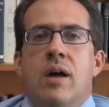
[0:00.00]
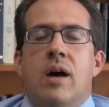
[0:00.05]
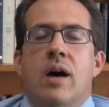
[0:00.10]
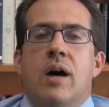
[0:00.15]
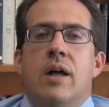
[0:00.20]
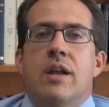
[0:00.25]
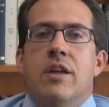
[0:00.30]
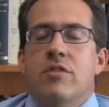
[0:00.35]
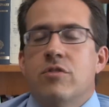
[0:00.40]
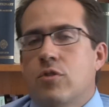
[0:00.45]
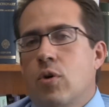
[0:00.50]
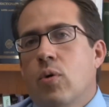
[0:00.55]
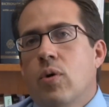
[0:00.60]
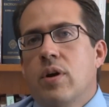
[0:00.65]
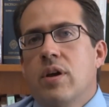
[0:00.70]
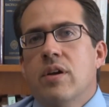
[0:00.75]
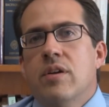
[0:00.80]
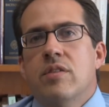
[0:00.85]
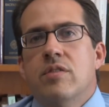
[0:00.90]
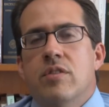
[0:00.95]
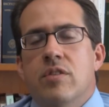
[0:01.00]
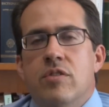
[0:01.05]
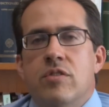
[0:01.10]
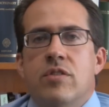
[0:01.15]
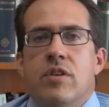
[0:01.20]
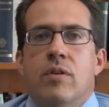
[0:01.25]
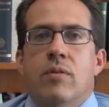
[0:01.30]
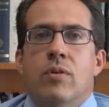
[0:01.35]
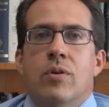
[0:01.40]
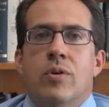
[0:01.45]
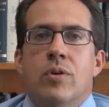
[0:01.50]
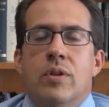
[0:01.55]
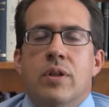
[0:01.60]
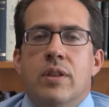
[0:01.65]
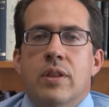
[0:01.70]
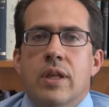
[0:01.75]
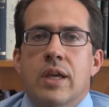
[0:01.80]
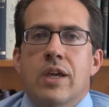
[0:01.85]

uh, Nestorius and Cyril and